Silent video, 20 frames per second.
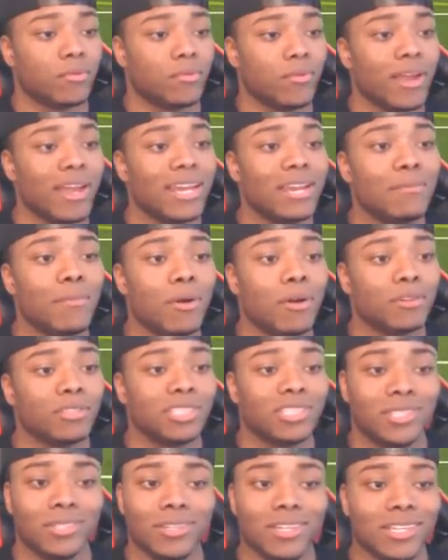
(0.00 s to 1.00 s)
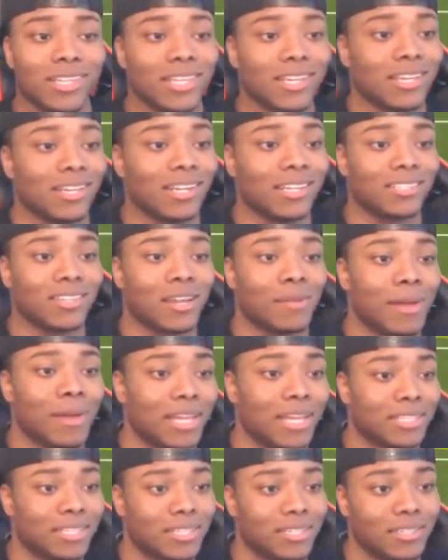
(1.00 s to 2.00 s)
Randy Moss, just do your thing. That's all I'm
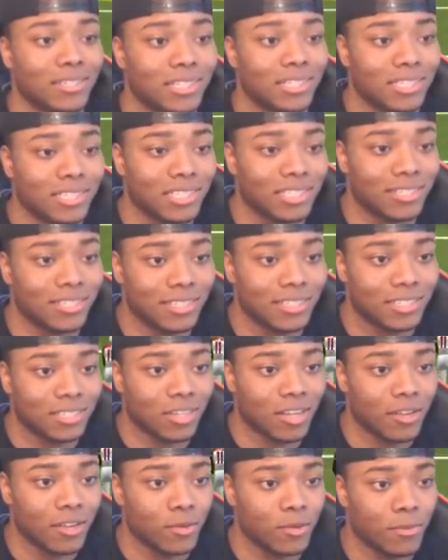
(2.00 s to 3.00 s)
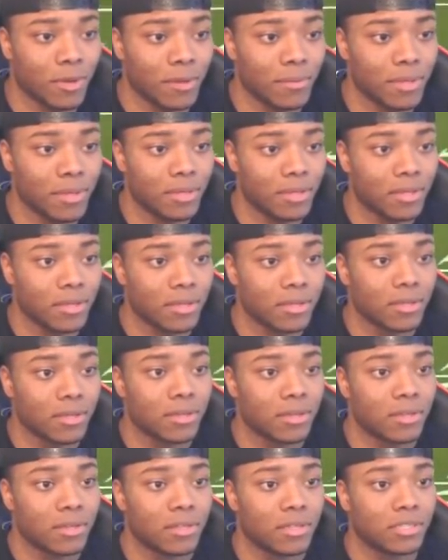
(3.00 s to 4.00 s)
asking. This, this, this all you, baby.
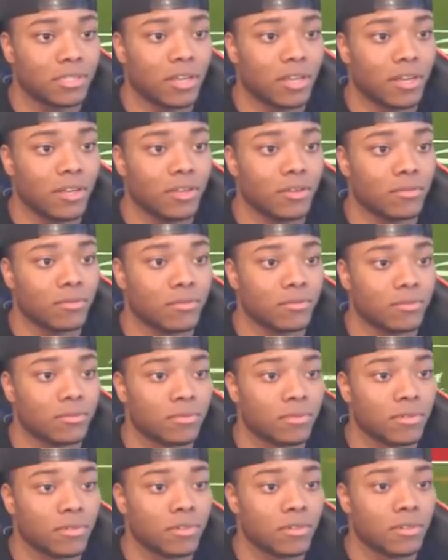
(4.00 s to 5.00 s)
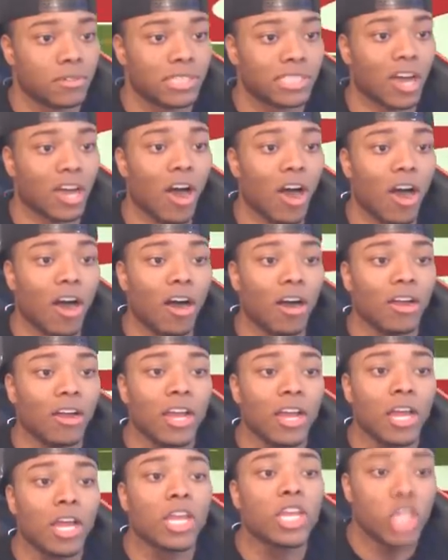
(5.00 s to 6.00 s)
It's all you. It's all
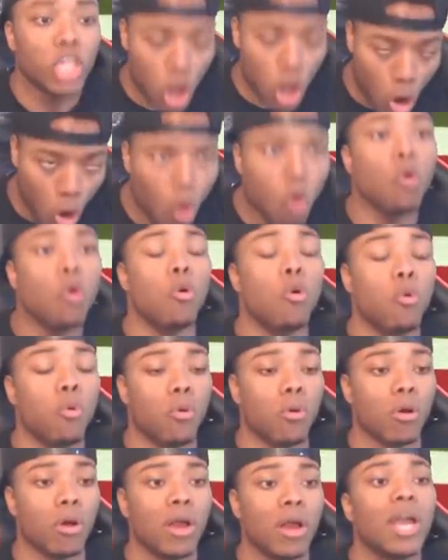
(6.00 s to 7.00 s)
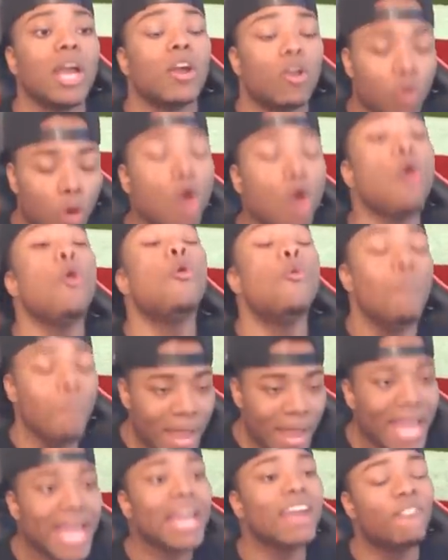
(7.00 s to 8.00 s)
you. Grown
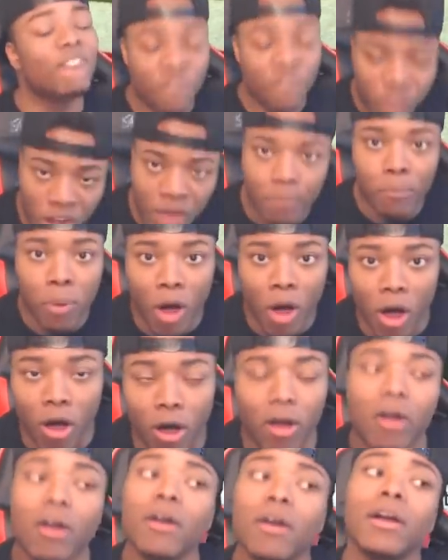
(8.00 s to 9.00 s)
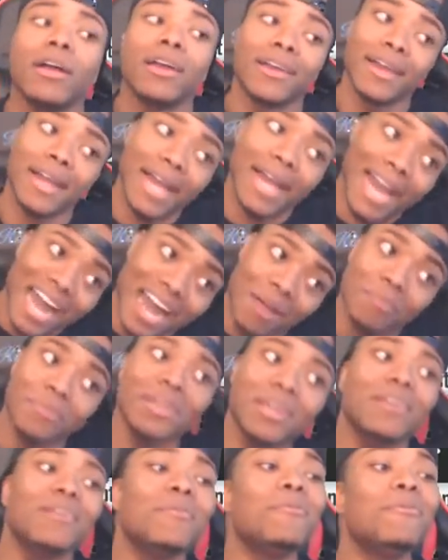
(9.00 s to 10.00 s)
man football. Got
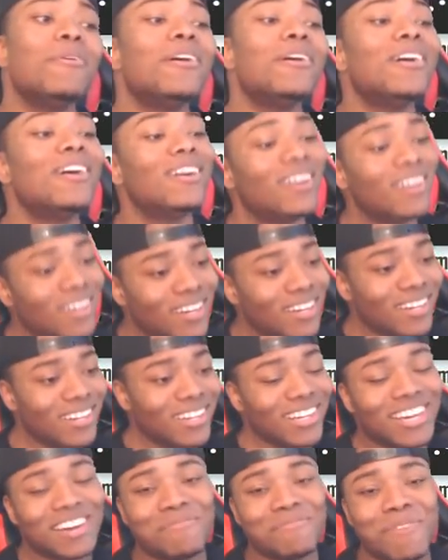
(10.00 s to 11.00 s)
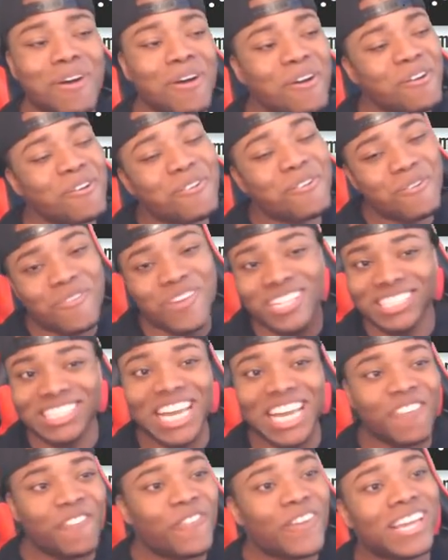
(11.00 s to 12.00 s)
me one. Come on, we
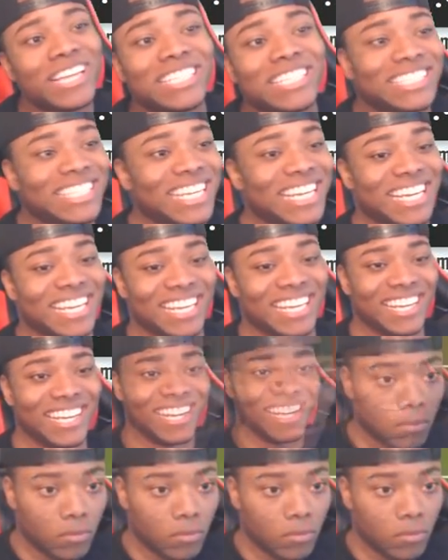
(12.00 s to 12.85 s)
stay feasting.